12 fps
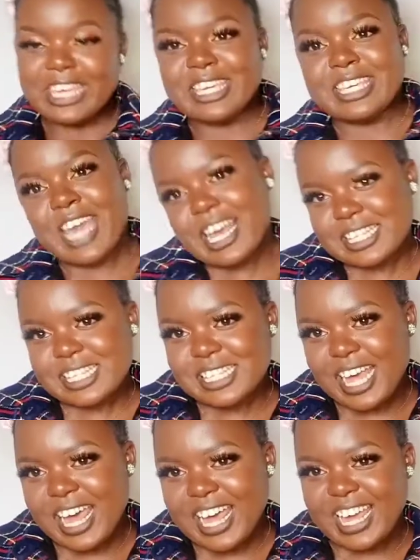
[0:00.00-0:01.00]
Yes.
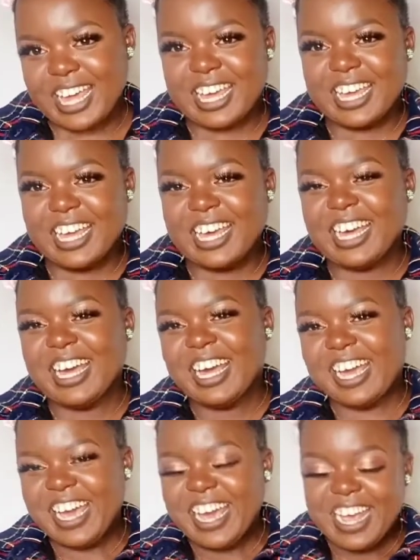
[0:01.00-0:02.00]

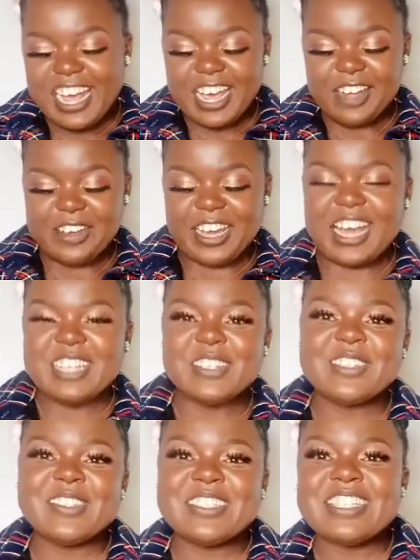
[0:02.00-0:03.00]
Anyway guys, so
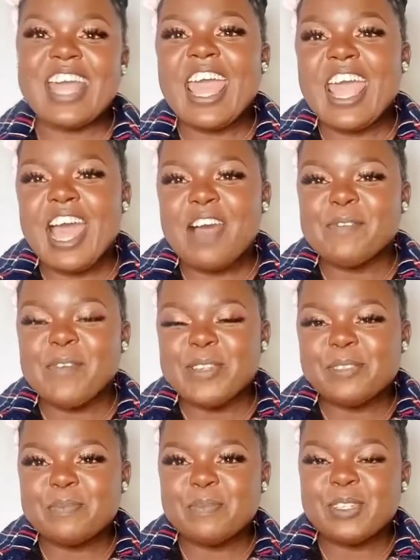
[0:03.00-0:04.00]
today I'm going
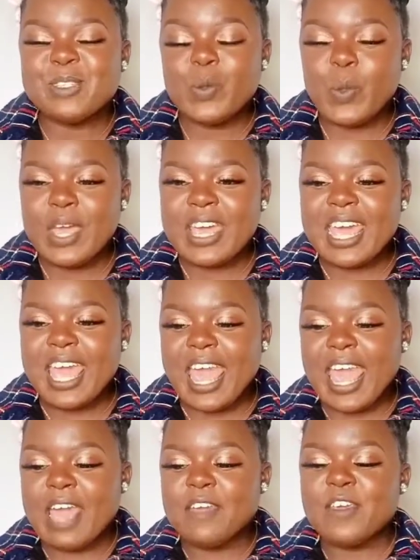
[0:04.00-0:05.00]
to be doing
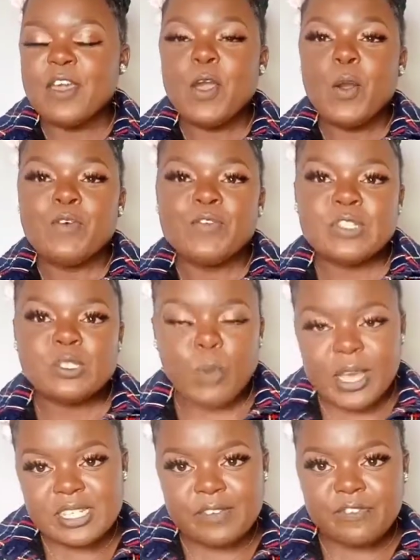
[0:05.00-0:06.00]
a
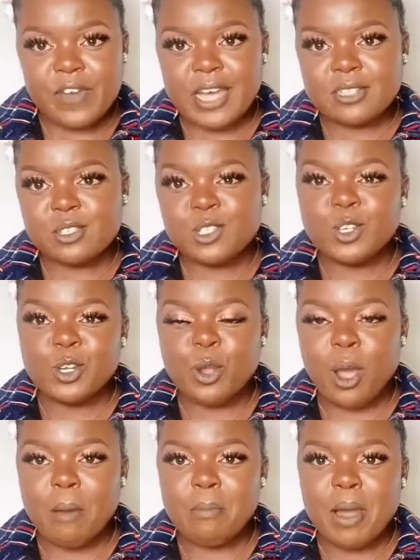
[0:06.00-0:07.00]
20 facts you don't
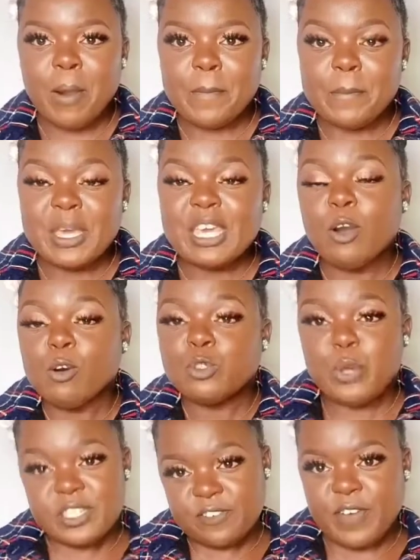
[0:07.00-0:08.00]
know about me, or
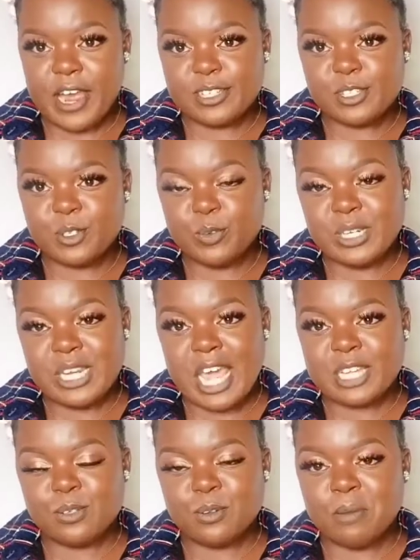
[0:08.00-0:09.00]
20 facts you would like
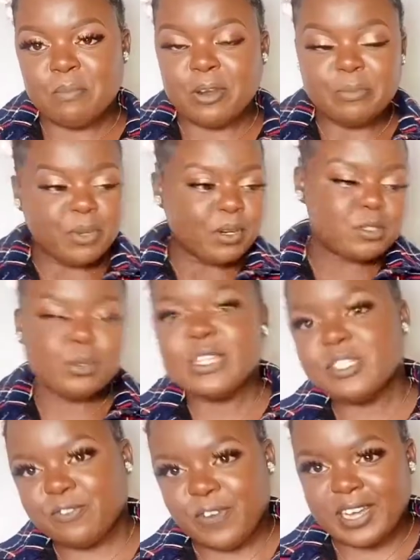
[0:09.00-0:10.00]
to know about me, or
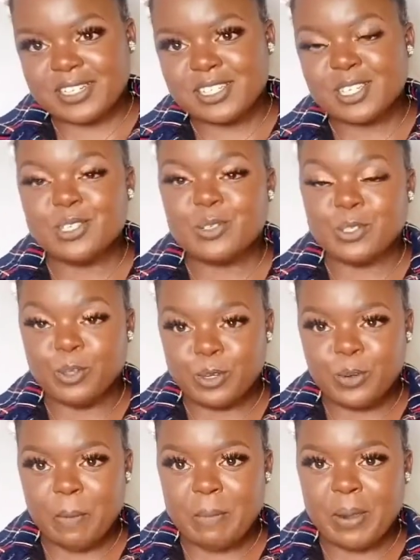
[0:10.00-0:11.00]
20 facts you don't
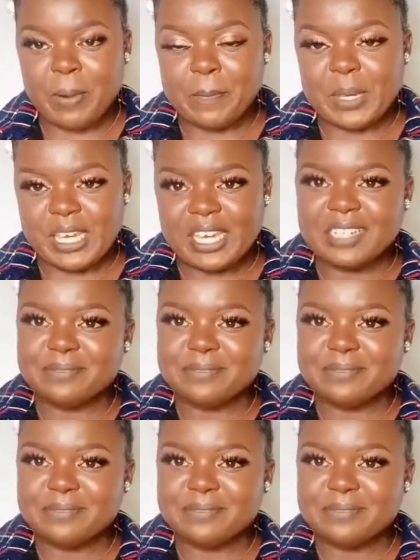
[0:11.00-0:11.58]
know about me.